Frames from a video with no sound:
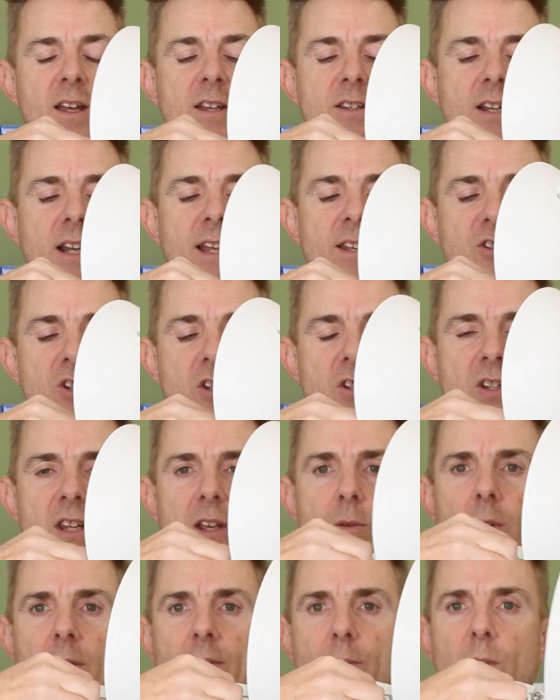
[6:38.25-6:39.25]
So let's just
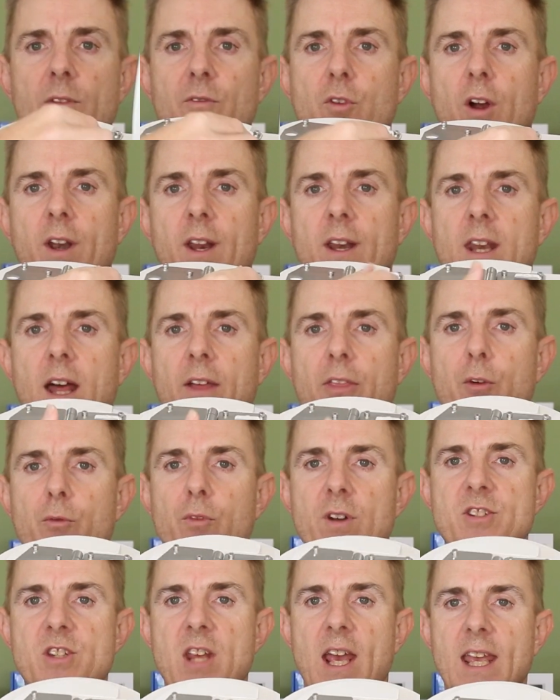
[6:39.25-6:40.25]
see, we've got another
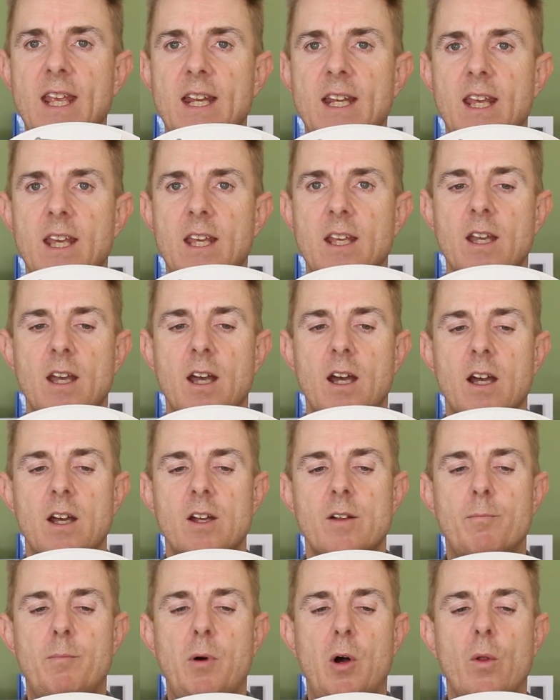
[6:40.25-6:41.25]
retaining
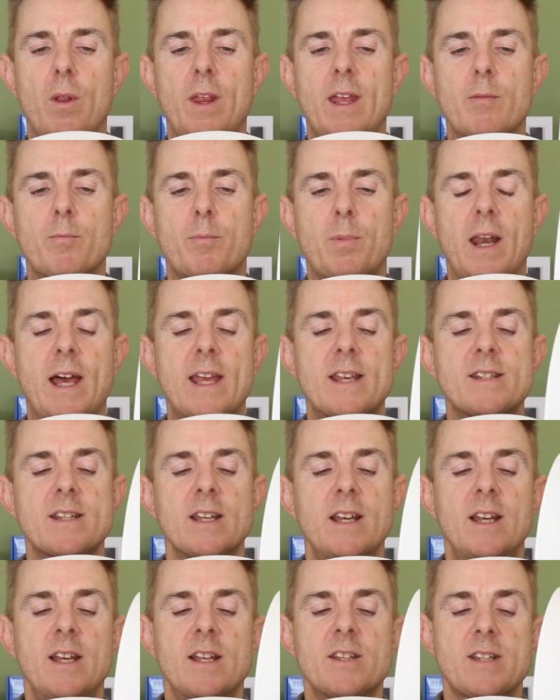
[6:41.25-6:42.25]
bolt in place.
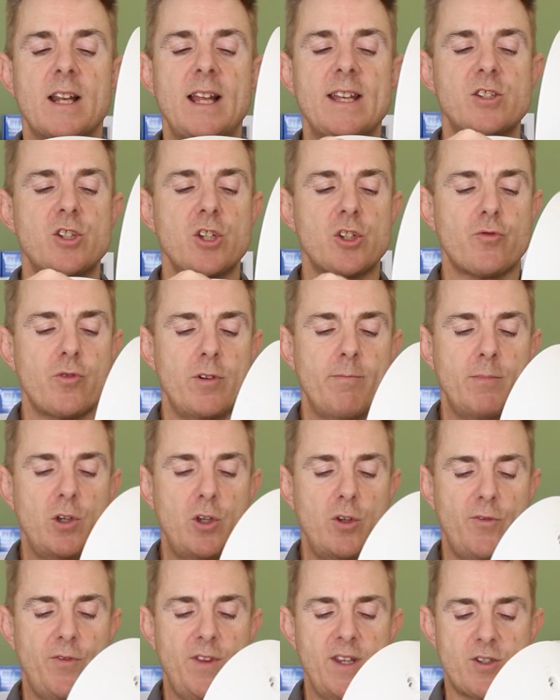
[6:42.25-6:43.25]
So let's just
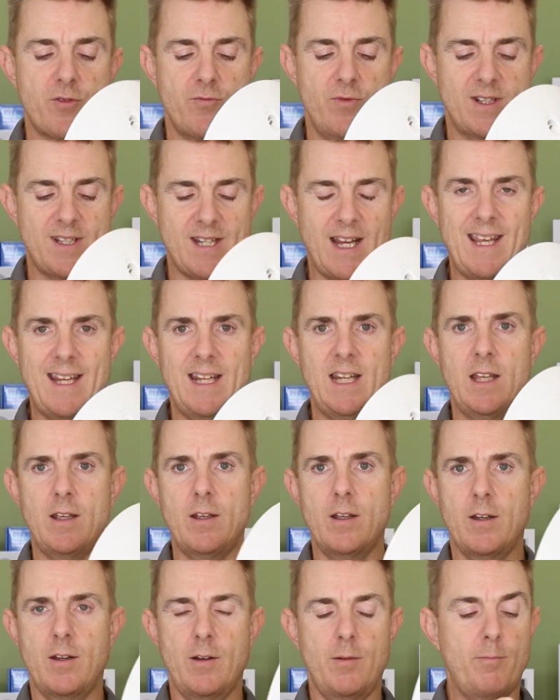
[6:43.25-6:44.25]
remove this
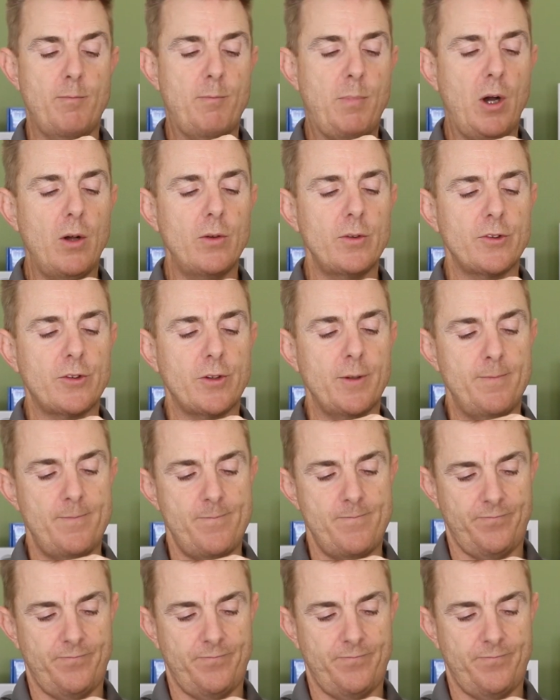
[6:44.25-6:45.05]
retaining bolt.